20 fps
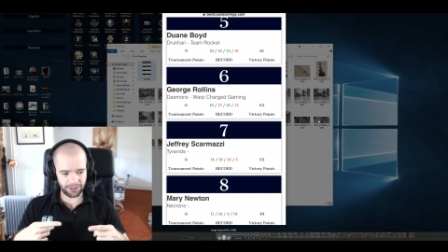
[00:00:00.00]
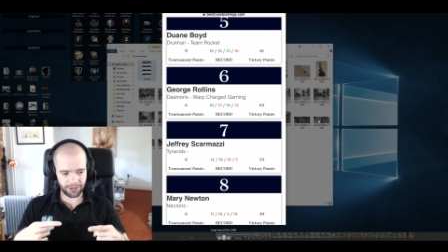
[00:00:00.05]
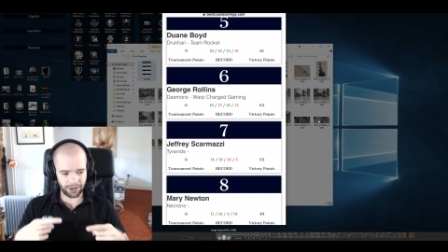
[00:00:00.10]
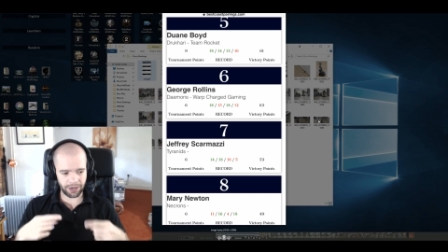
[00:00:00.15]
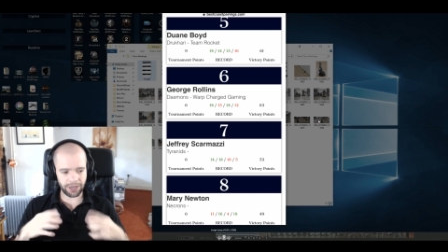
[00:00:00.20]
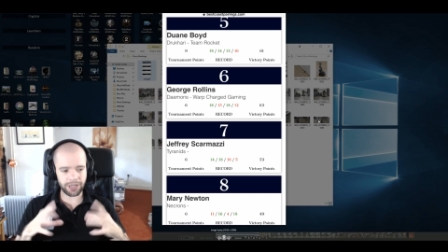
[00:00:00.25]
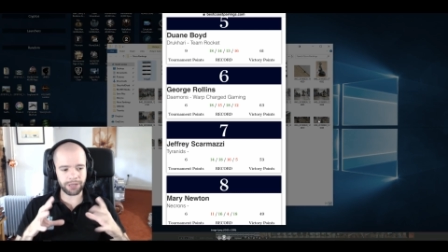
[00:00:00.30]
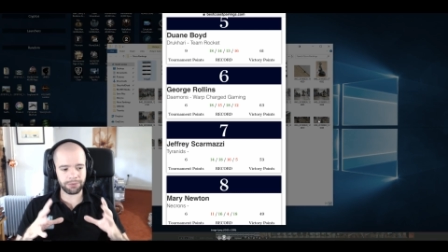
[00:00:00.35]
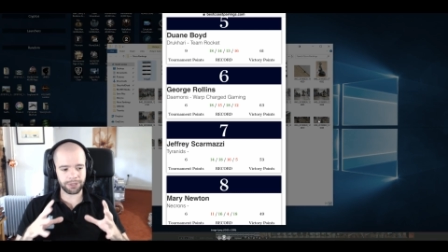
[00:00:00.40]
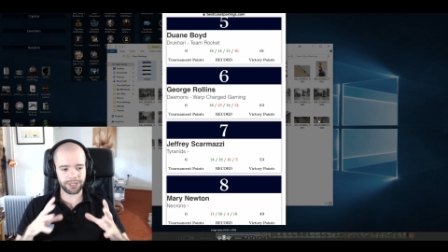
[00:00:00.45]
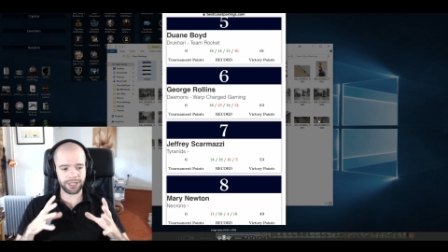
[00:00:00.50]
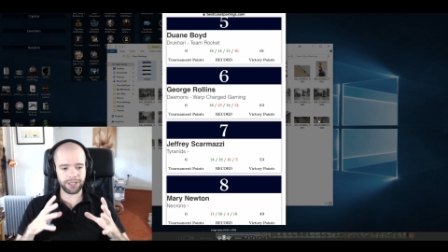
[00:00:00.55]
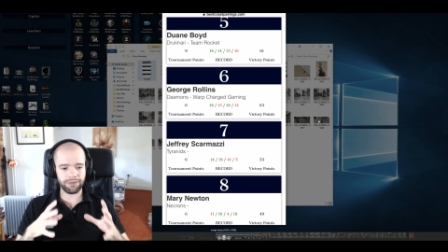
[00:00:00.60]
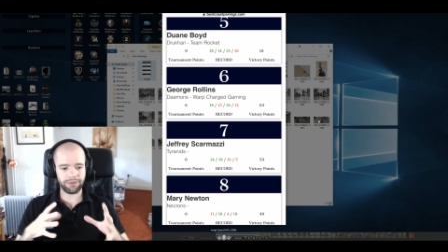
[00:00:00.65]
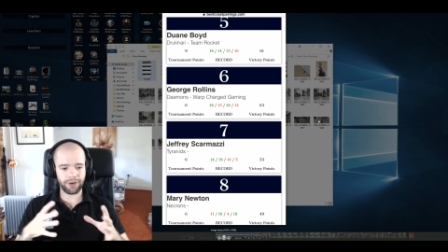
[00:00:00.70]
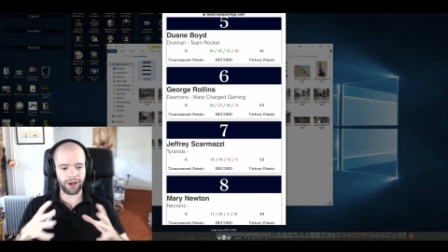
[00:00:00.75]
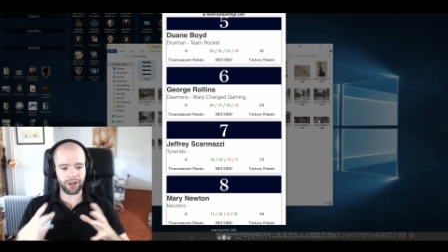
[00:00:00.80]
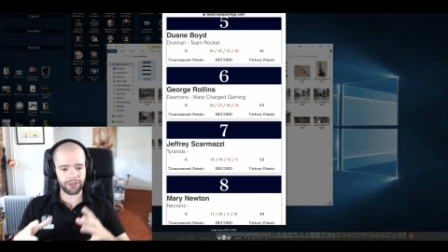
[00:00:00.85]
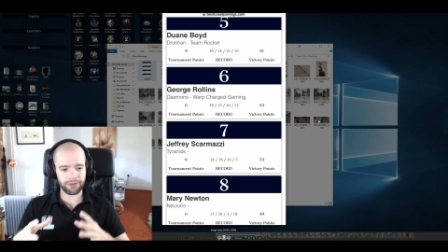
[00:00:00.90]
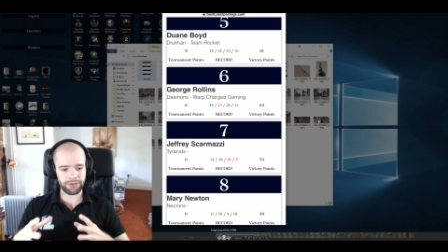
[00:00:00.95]
I
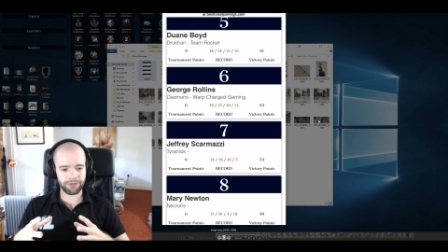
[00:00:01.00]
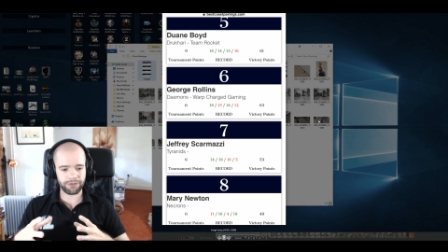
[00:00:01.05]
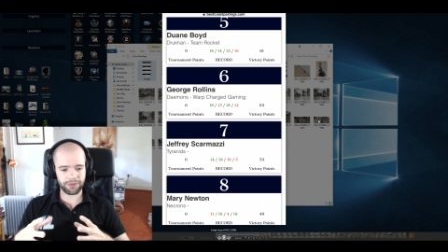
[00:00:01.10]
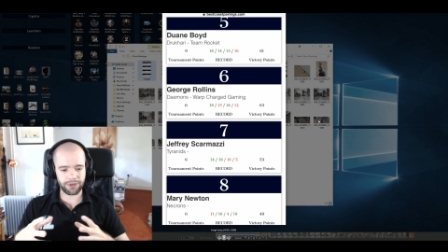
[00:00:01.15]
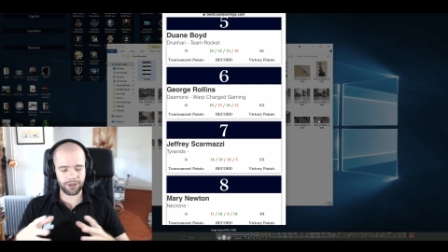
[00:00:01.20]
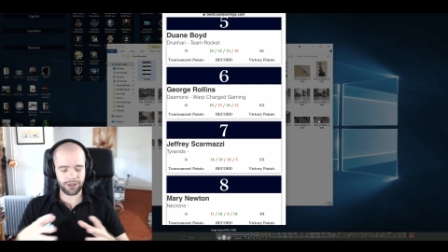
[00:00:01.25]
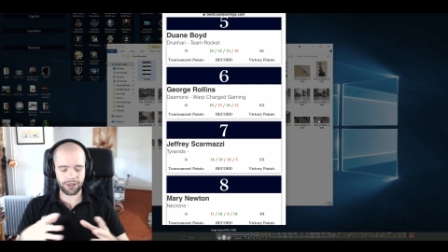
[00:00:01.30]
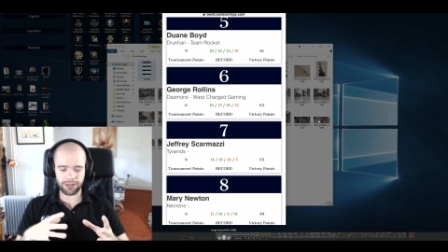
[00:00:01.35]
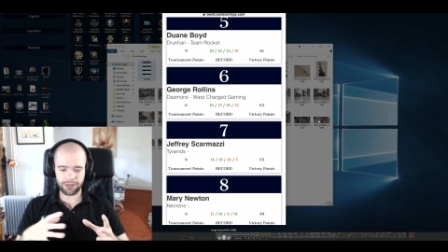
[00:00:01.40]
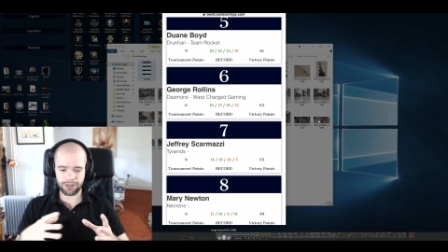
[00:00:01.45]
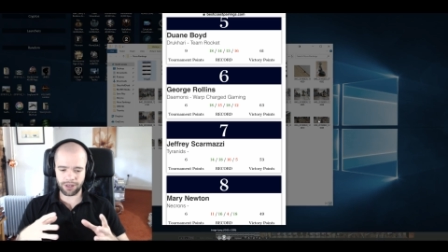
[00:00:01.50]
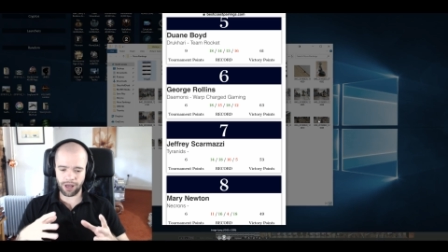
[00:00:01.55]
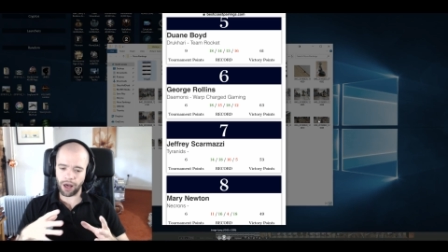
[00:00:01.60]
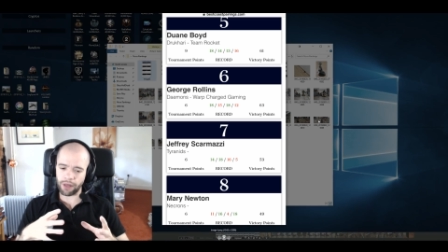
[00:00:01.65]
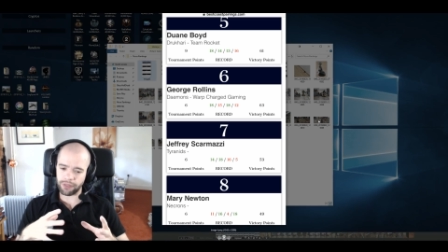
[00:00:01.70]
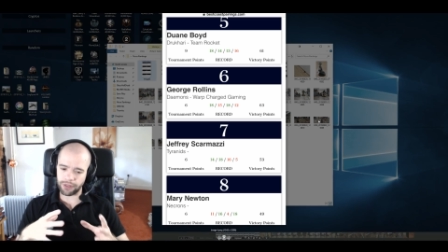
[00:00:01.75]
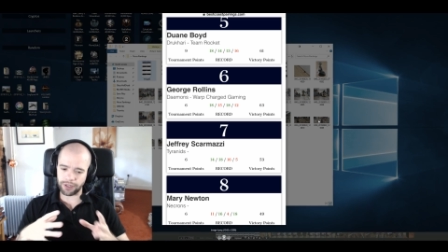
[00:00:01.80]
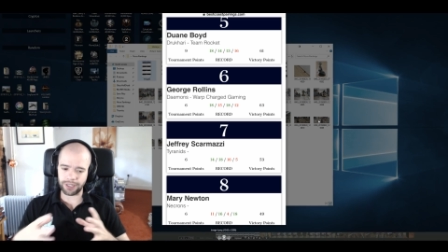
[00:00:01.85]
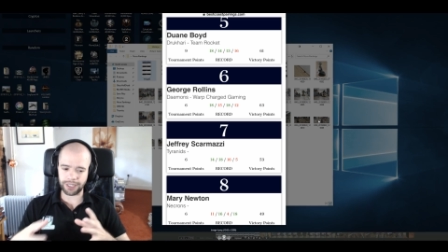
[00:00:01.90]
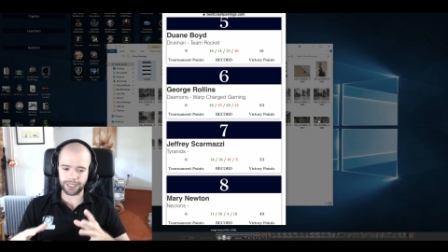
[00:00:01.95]
believe other uh,
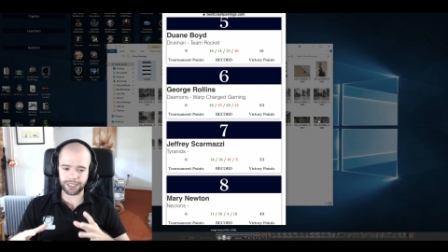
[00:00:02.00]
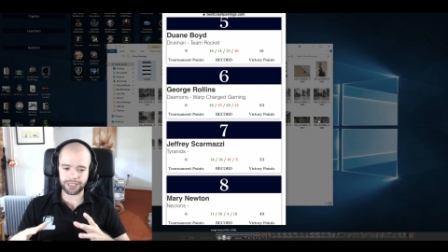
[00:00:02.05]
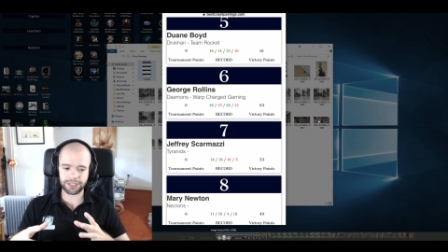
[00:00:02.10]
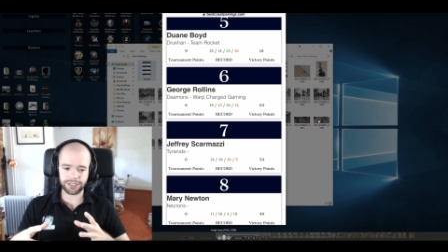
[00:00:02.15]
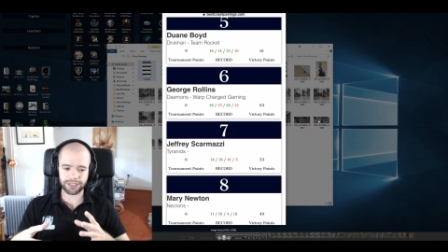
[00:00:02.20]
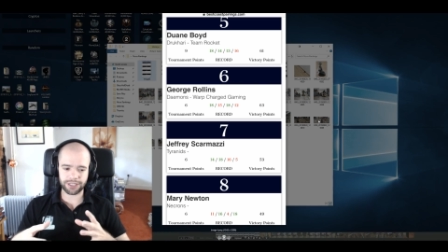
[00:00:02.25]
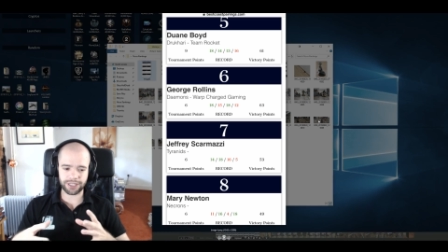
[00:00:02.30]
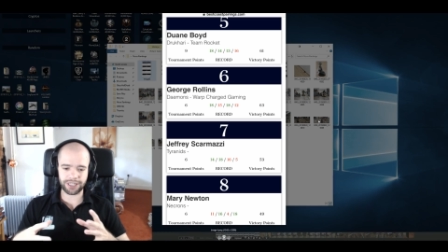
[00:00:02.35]
other lists